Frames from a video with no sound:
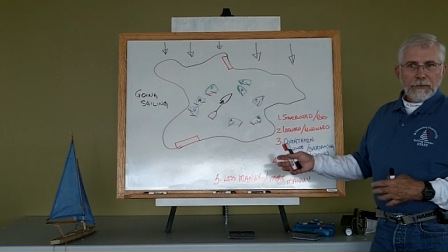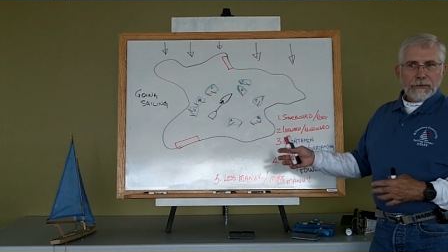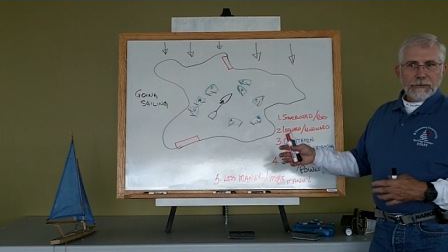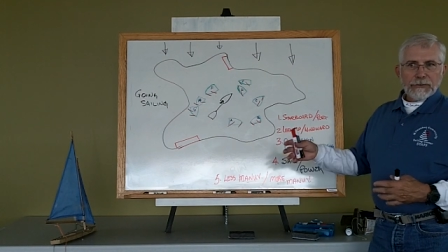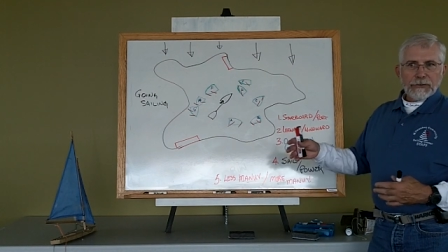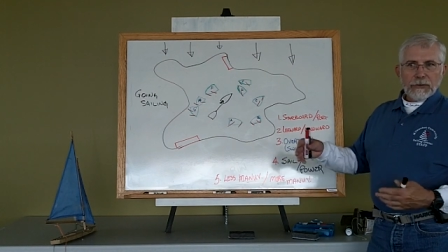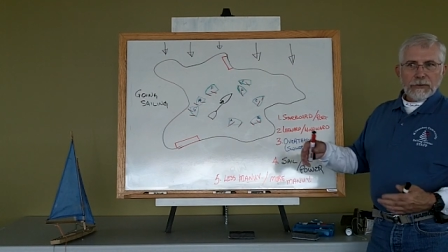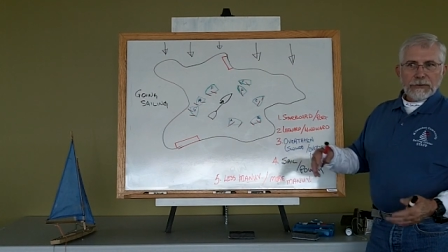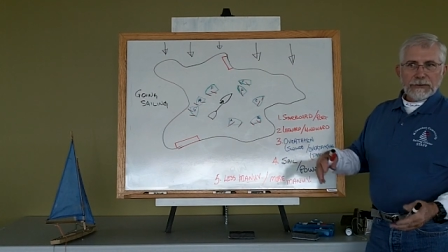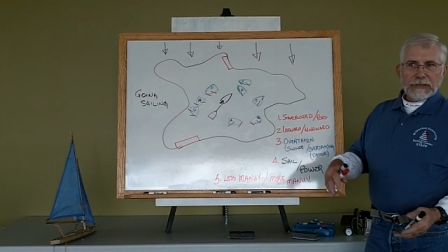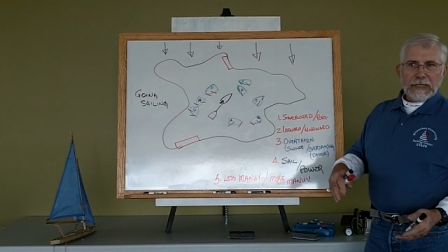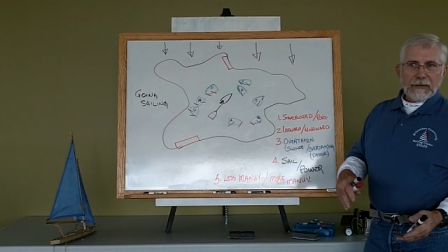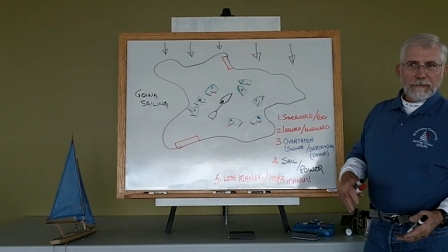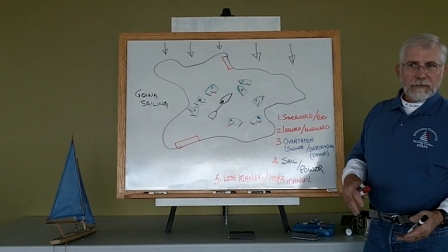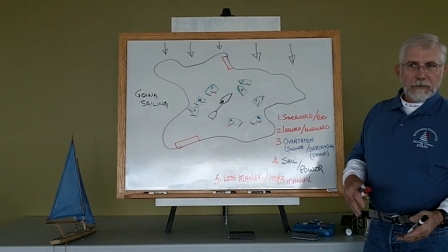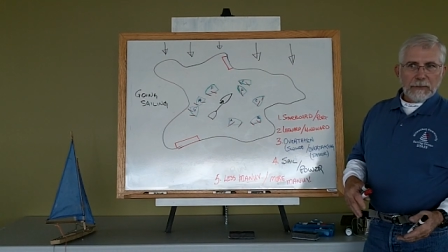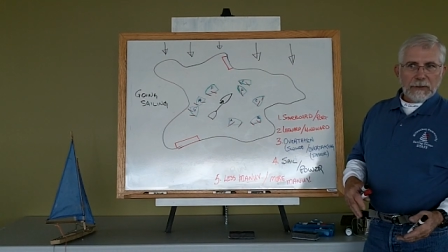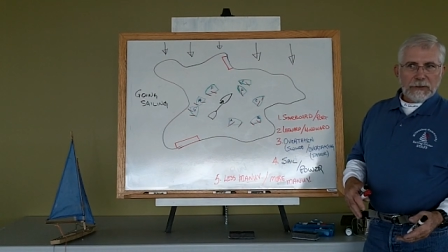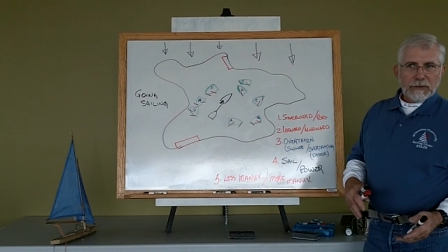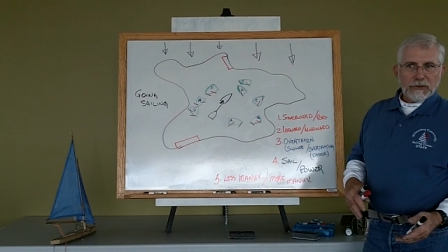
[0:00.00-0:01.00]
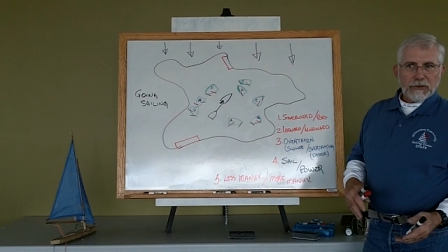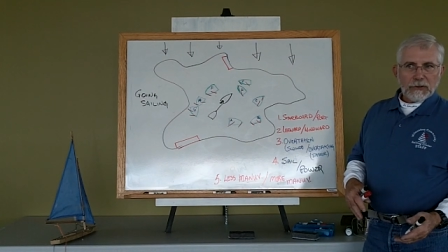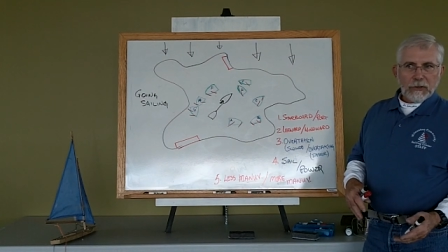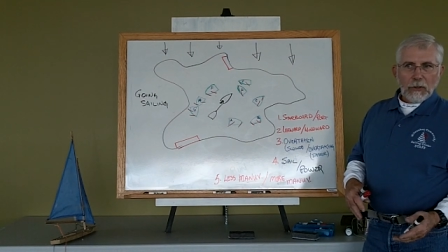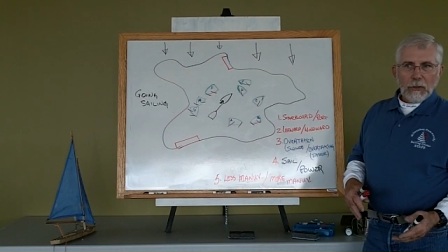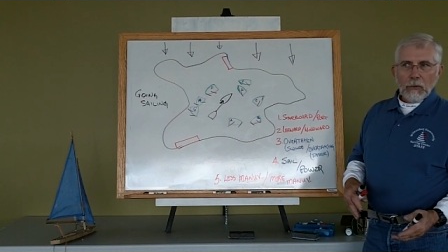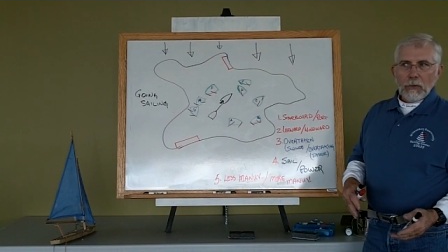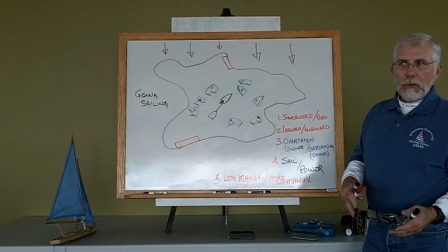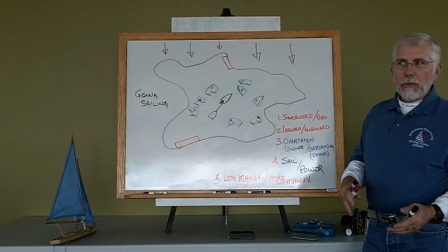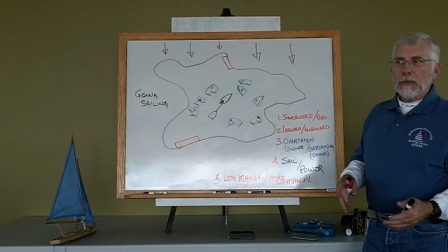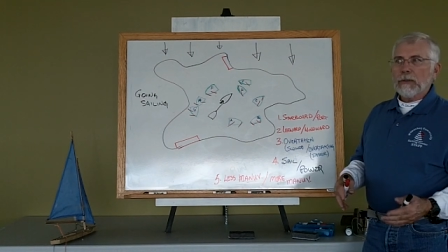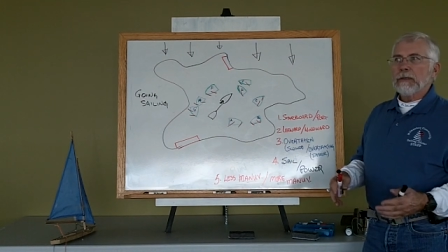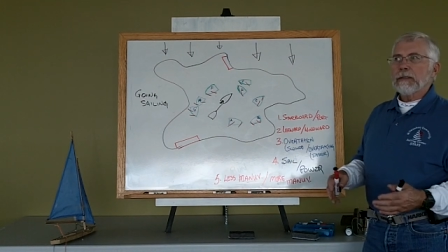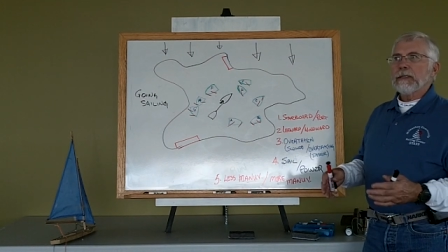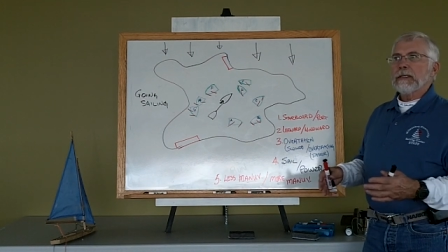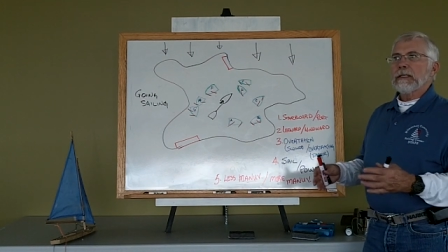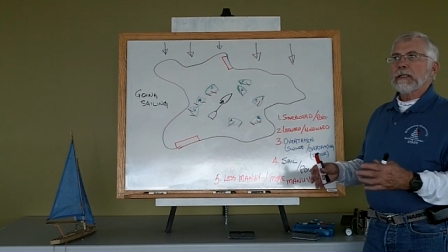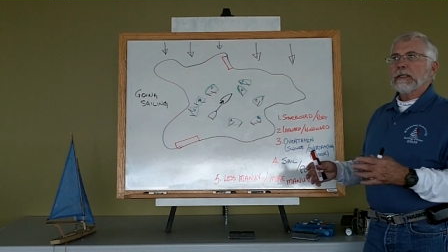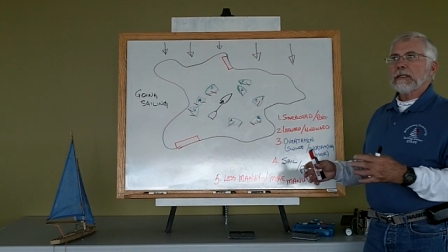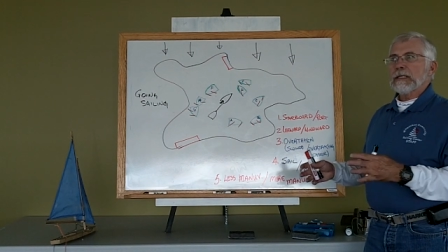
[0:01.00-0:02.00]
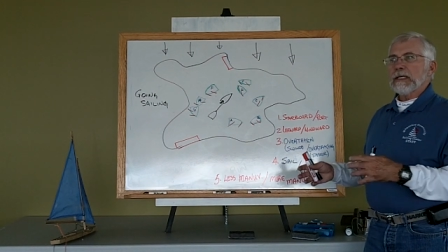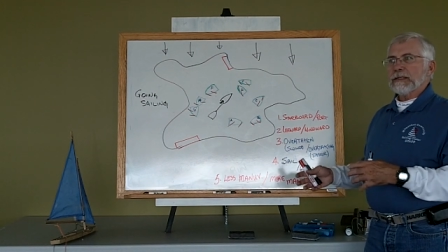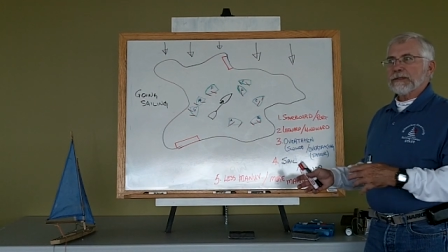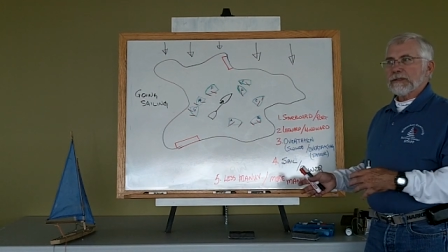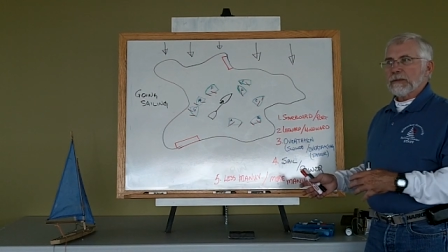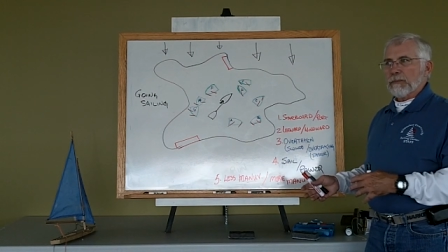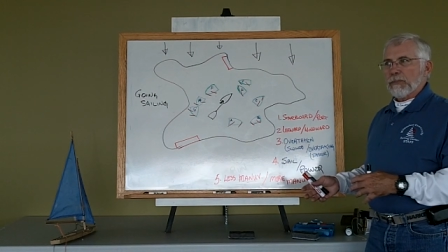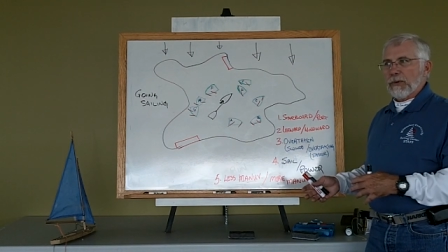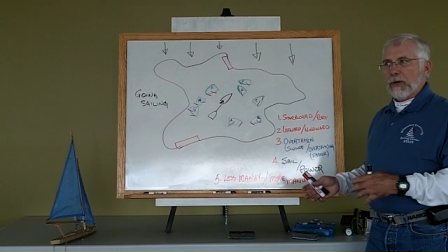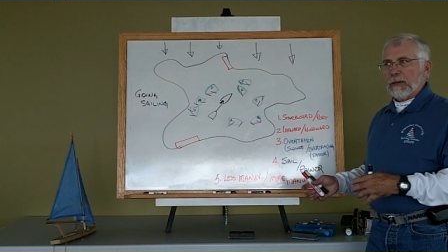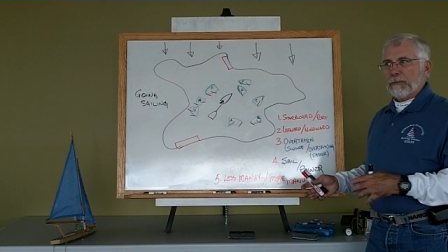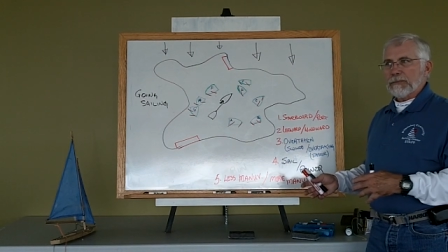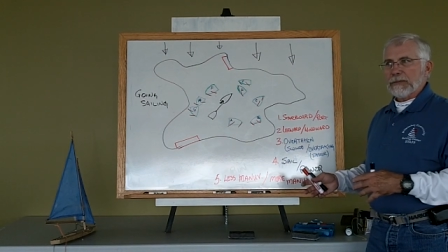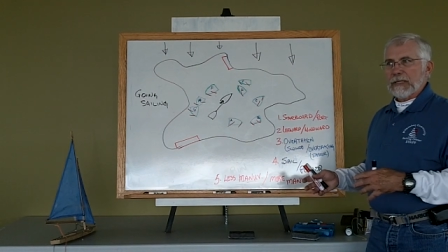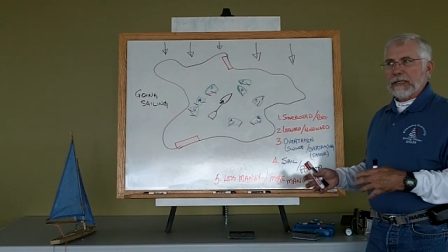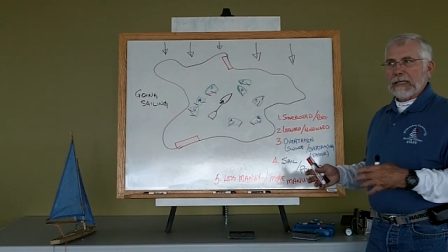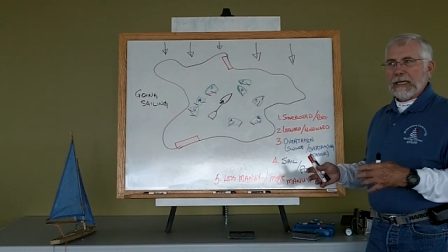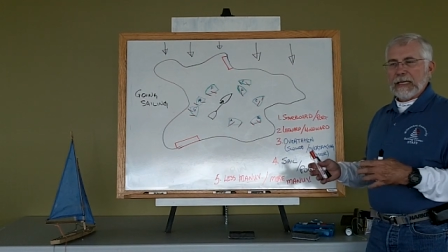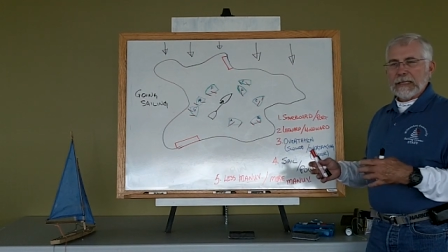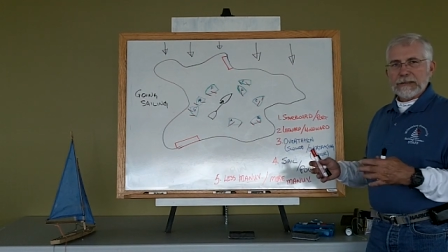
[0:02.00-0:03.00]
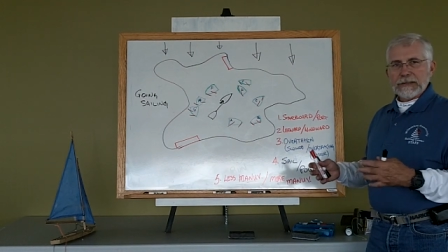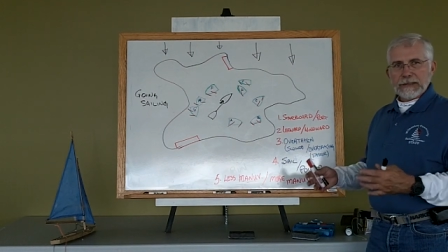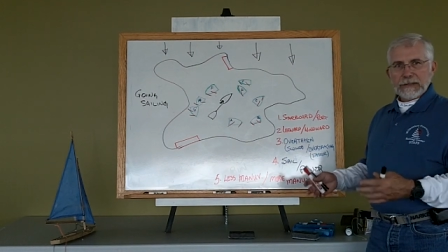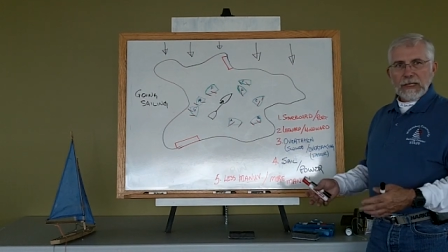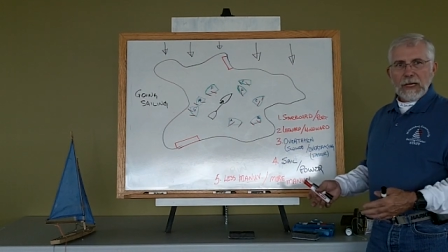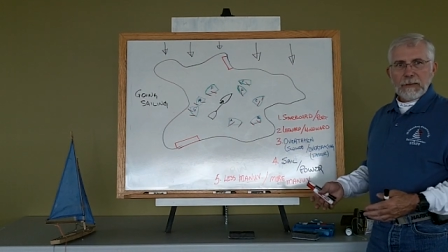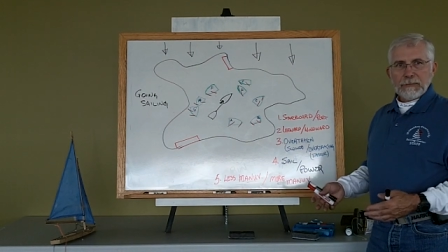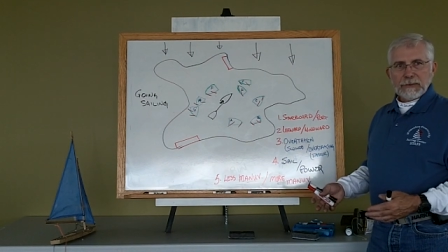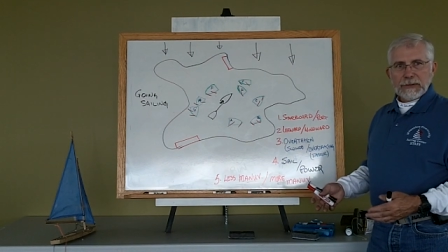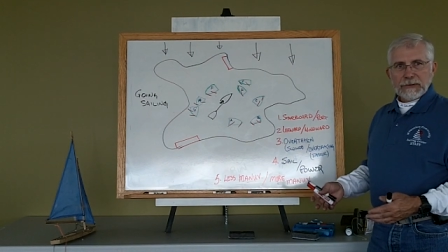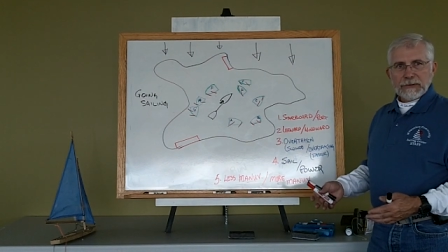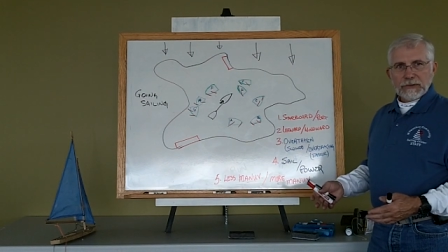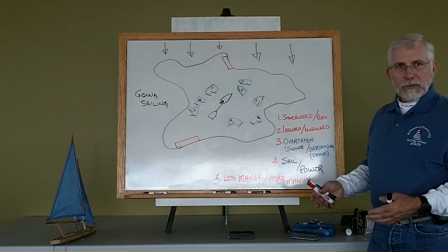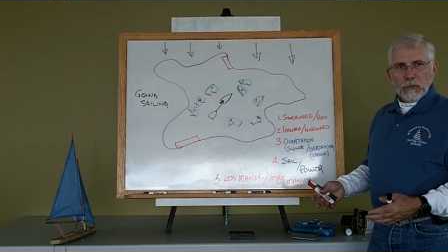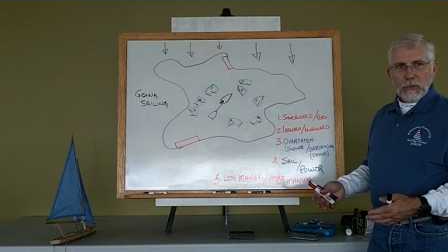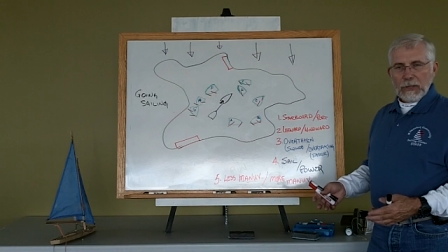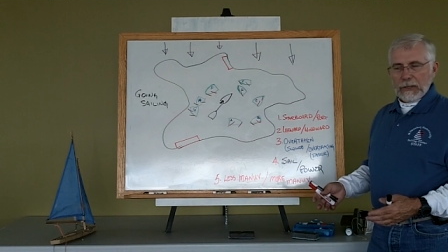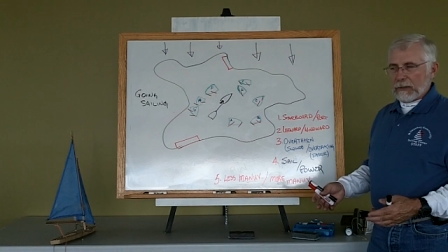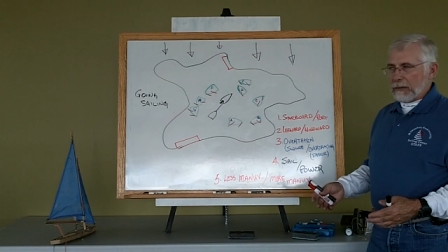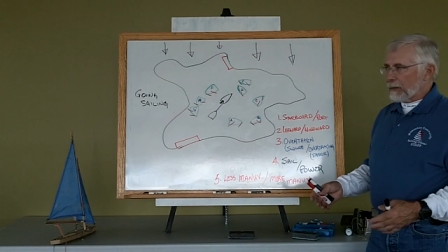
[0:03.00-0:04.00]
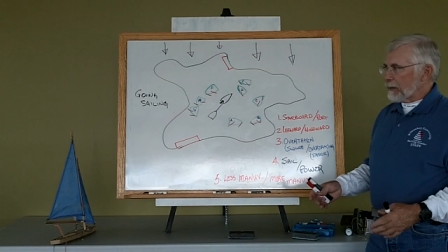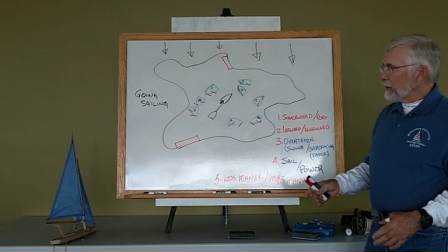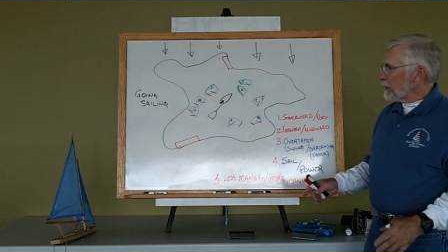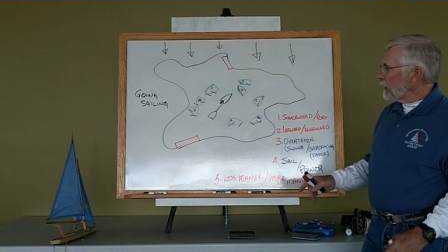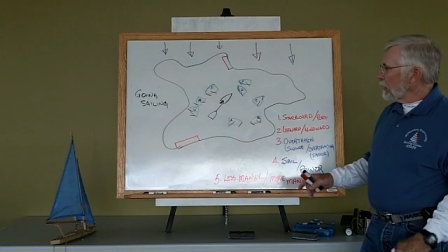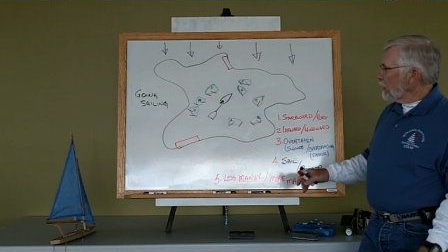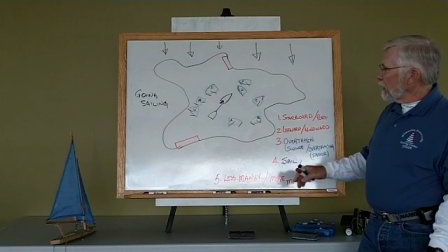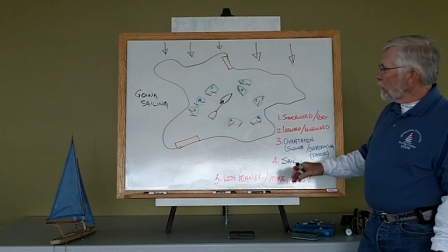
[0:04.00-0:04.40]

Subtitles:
their turns have to be slower, less abrupt. They can't stop as quickly.